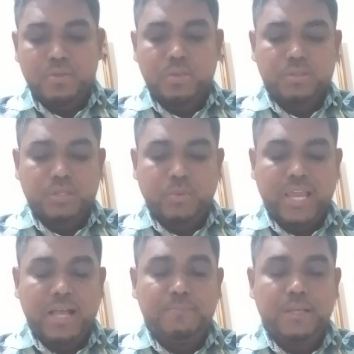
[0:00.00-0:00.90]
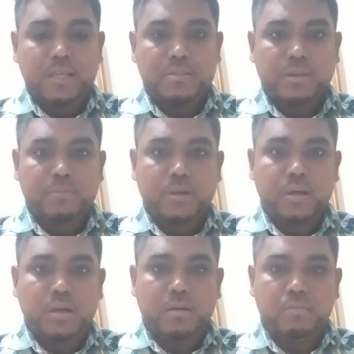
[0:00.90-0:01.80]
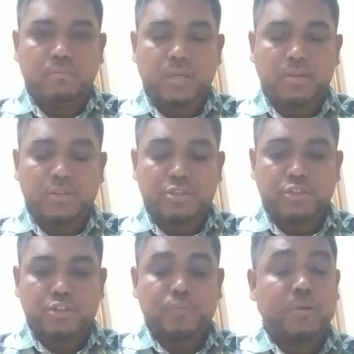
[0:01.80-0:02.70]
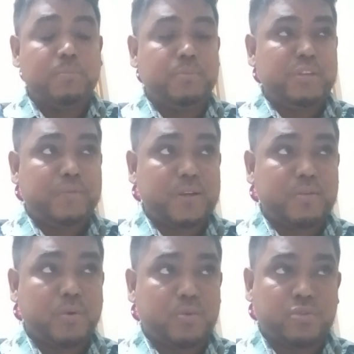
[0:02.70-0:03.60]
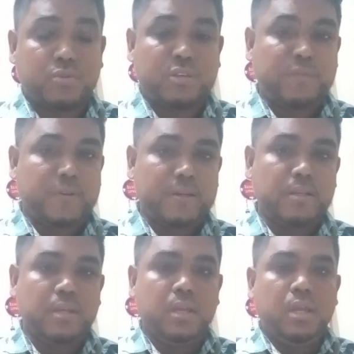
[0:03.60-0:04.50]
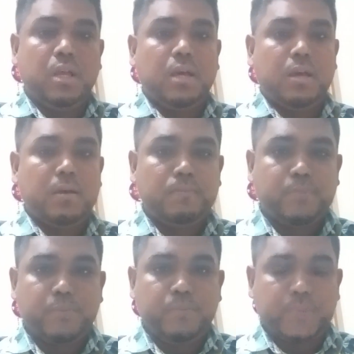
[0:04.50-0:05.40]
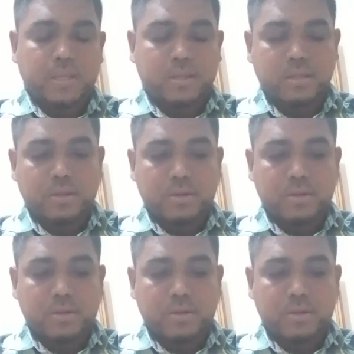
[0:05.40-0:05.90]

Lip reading: we have some decisions from different courts to different uh, uh,